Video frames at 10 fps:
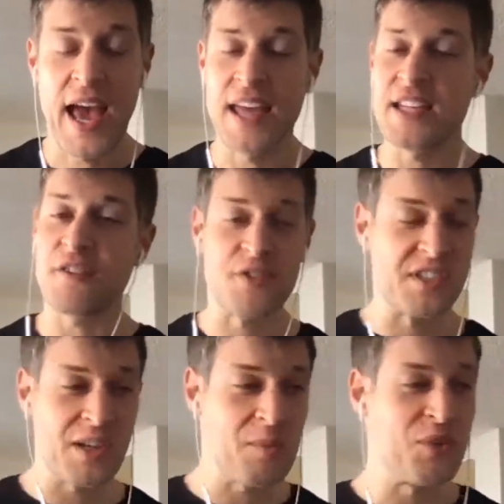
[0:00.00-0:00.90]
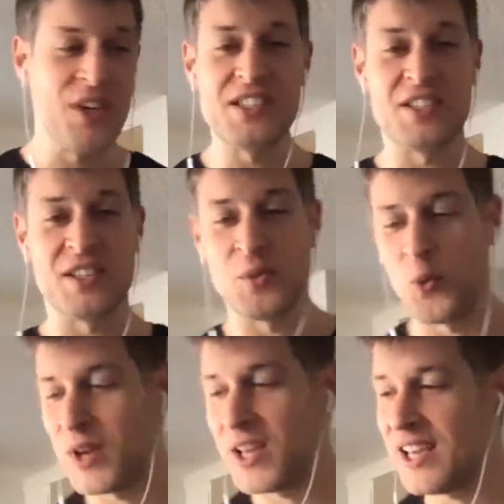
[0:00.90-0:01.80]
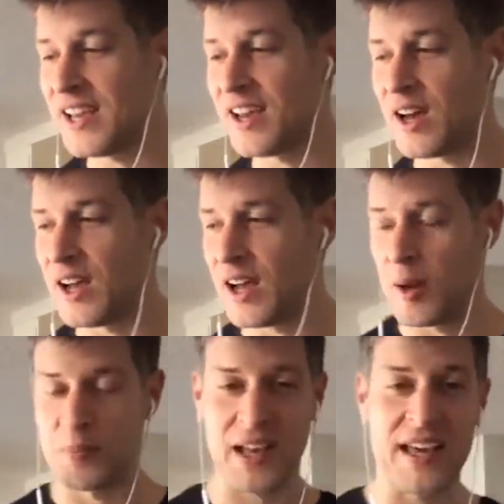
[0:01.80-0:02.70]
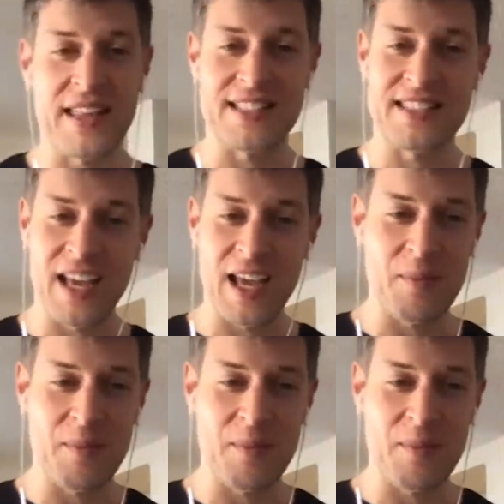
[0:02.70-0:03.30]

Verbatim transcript: And yet, for some reason, we apply that same